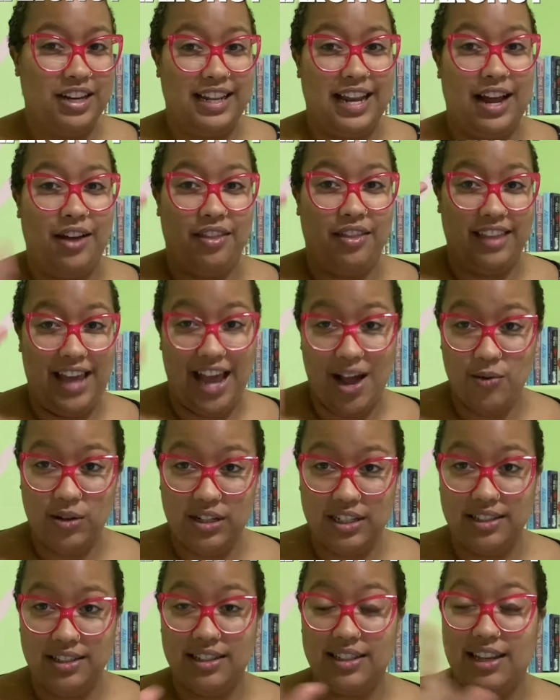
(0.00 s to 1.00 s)
Now that
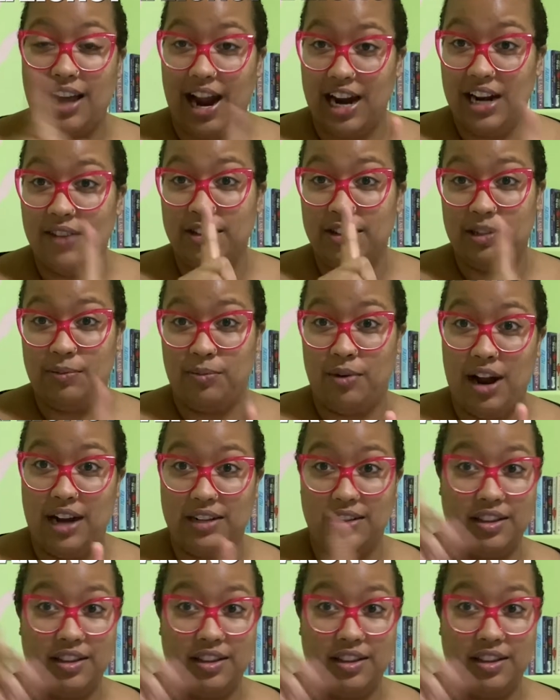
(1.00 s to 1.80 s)
one's kind of a surprise.